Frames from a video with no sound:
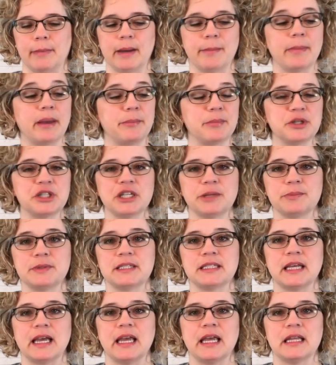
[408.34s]
a membership
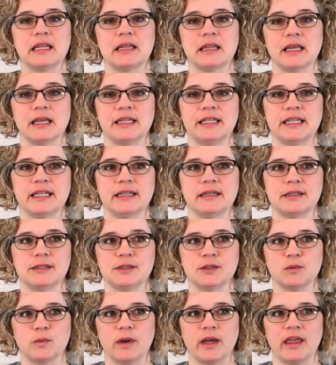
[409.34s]
site that
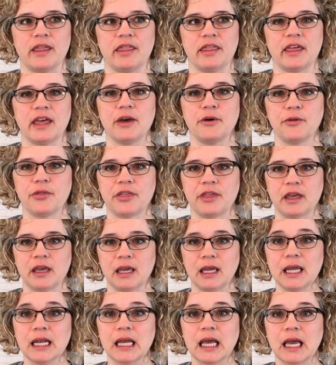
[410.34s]
deals with healthy
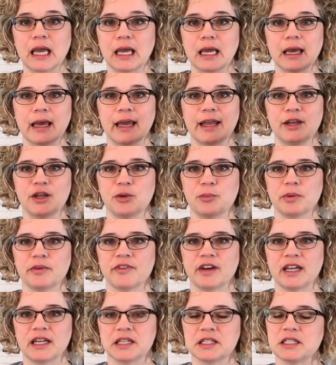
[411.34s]
eating and you
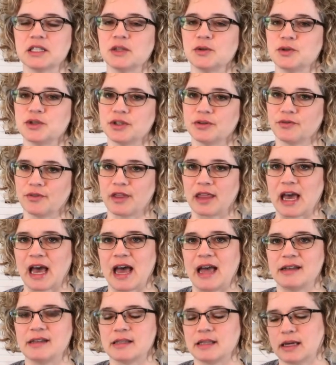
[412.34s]
provide a solution for
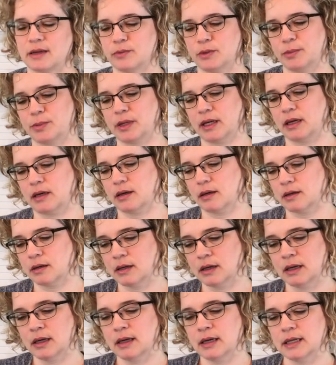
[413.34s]
that, that would be
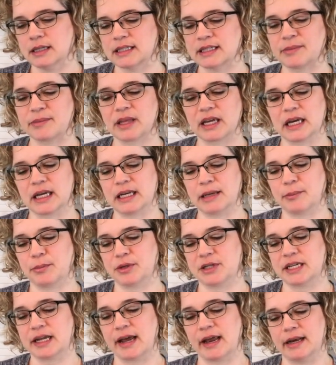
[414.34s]
something on number
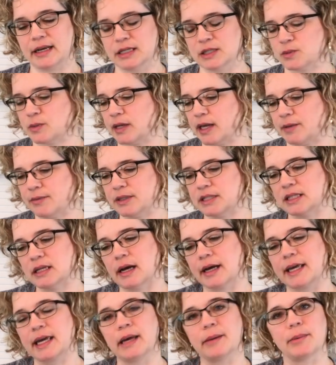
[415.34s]
10 is what I was
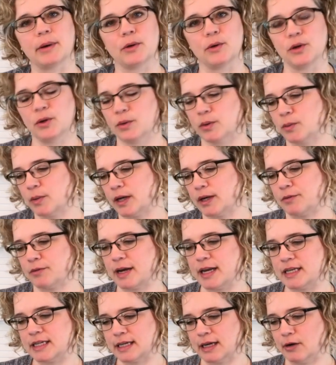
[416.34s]
talking about. You would want to
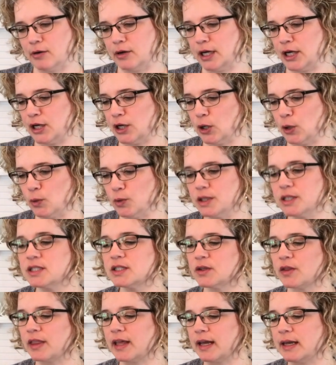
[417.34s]
write down and note
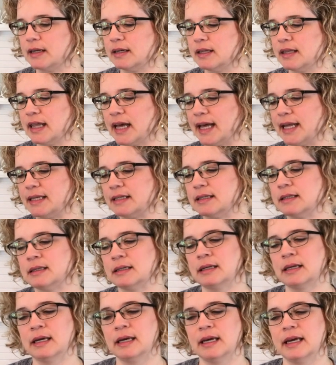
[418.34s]
so that that
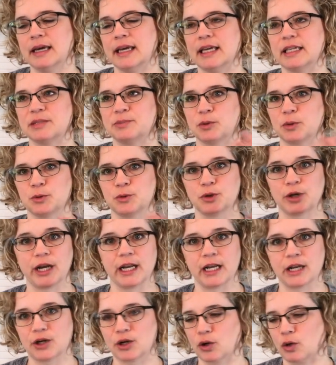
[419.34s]
is
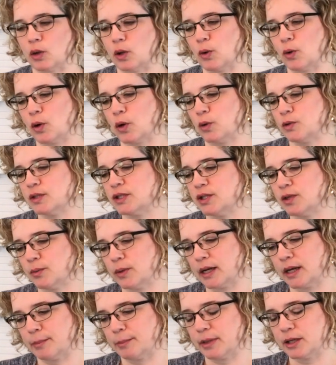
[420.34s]
portrayed in your logo. So you
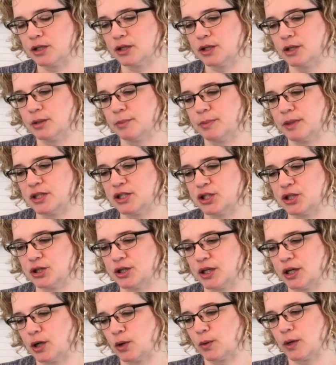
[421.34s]
want to be sure
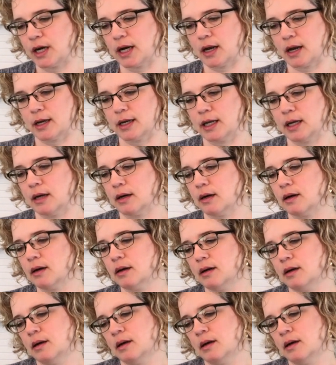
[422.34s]
to note it on here.